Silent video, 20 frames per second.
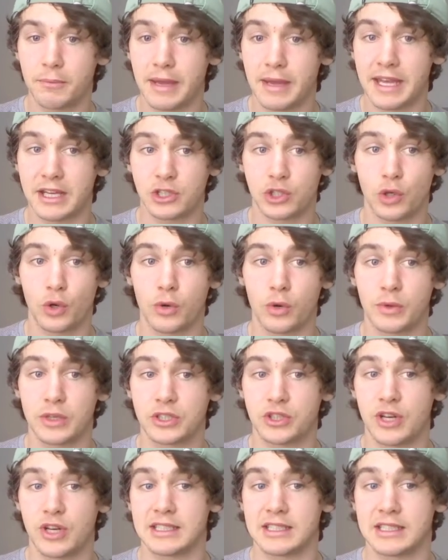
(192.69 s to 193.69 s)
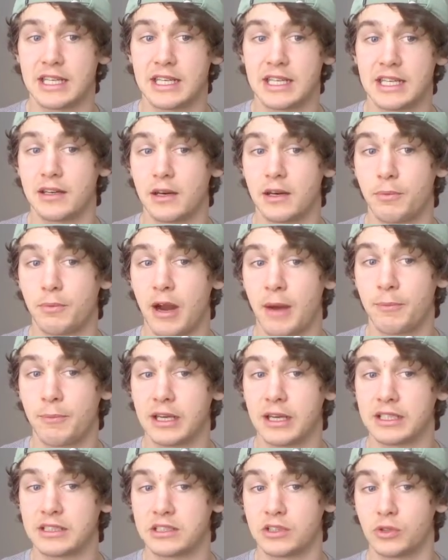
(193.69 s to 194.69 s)
Make sure we're translating it
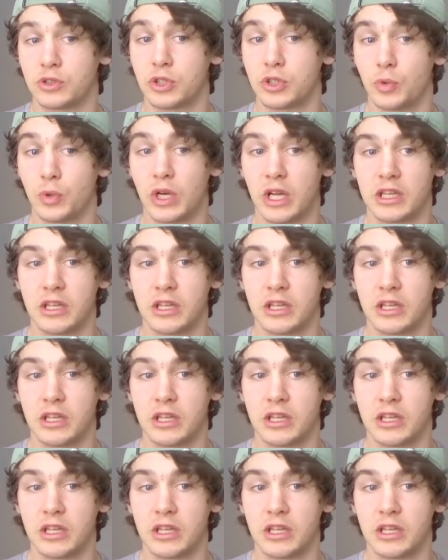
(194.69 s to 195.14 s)
properly, so do it on the